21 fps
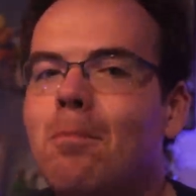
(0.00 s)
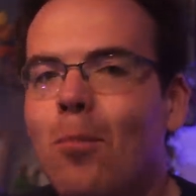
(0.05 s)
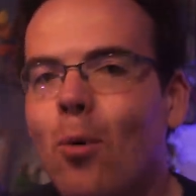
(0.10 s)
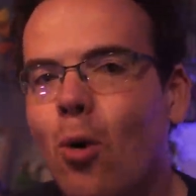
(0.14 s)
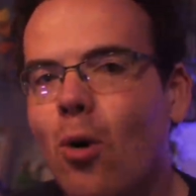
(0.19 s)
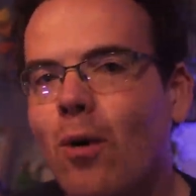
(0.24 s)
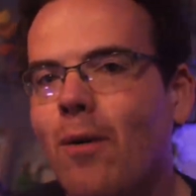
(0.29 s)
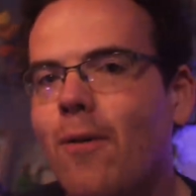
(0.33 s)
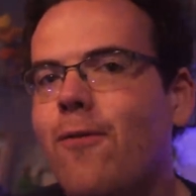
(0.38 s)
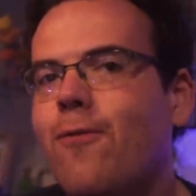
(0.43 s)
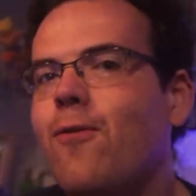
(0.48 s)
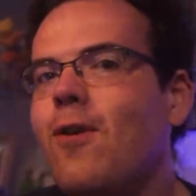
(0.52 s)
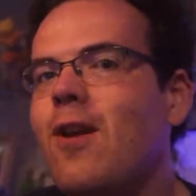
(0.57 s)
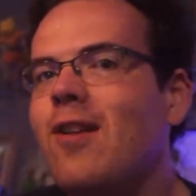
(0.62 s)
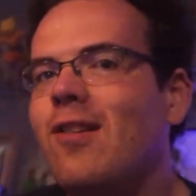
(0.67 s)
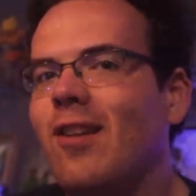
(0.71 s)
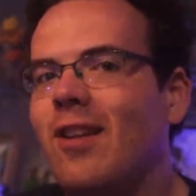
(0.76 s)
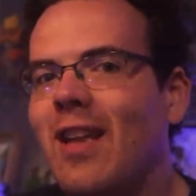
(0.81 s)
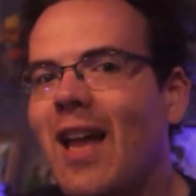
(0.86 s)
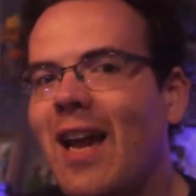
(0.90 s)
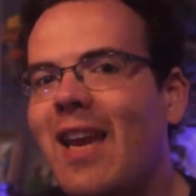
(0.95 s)
more of a
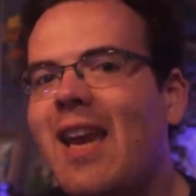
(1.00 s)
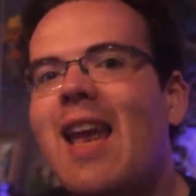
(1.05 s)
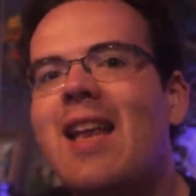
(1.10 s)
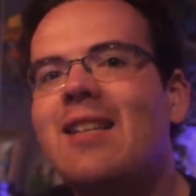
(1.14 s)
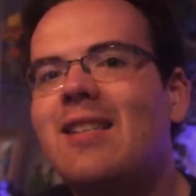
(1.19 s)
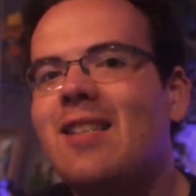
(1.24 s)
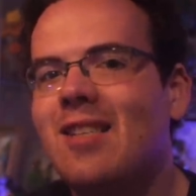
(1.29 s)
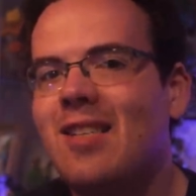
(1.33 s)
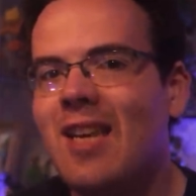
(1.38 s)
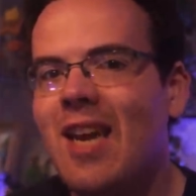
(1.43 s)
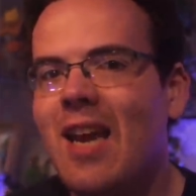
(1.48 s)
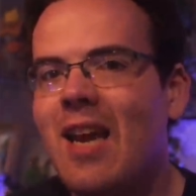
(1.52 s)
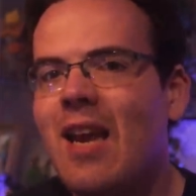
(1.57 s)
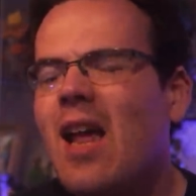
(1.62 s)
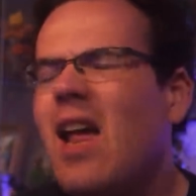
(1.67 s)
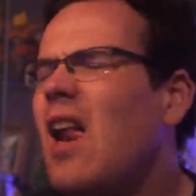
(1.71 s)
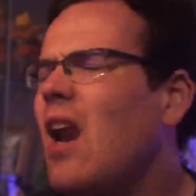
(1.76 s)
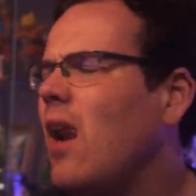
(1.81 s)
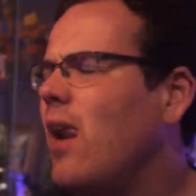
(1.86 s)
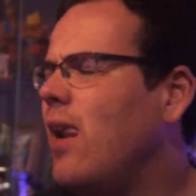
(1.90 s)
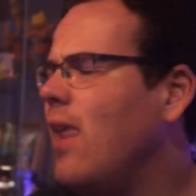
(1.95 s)
Frieza-like entity,
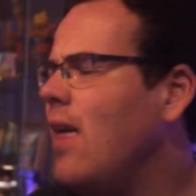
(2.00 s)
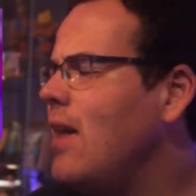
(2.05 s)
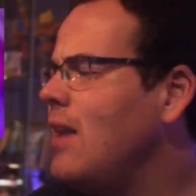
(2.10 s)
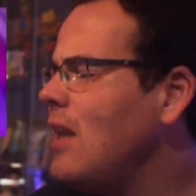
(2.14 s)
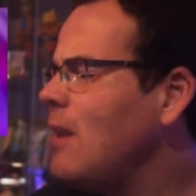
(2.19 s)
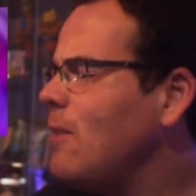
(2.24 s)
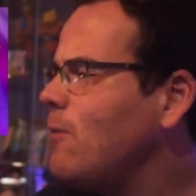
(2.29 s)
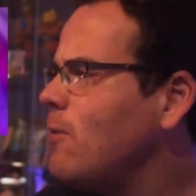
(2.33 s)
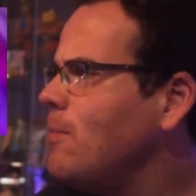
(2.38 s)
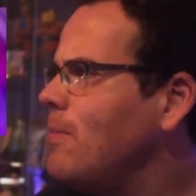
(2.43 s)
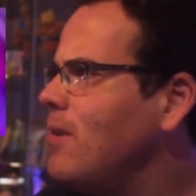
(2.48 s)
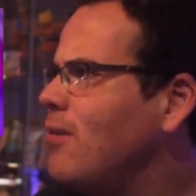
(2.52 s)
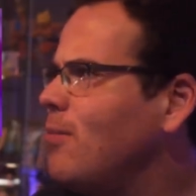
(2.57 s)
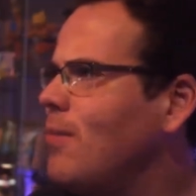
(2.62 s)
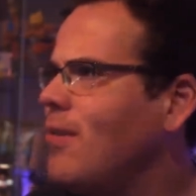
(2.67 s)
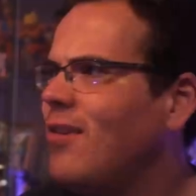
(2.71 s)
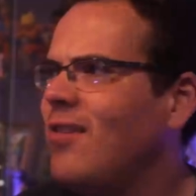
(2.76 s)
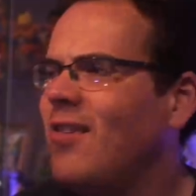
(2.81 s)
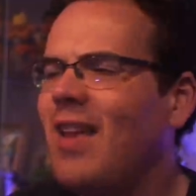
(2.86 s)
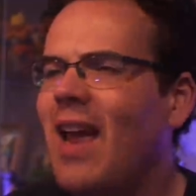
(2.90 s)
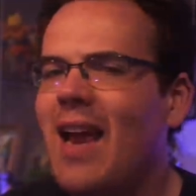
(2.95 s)
learning from his
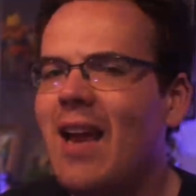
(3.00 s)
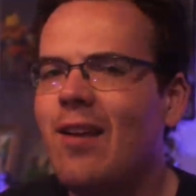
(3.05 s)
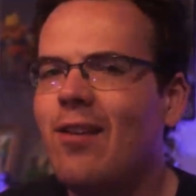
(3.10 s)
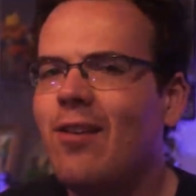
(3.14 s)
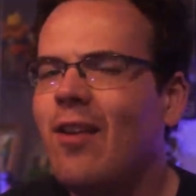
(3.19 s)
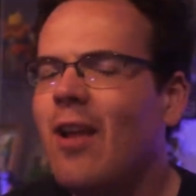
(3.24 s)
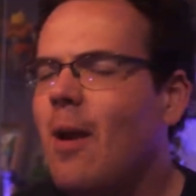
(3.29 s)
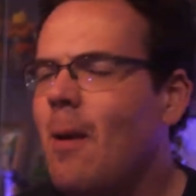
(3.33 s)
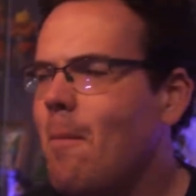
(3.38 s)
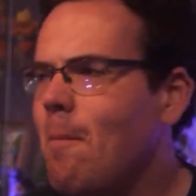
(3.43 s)
mistakes,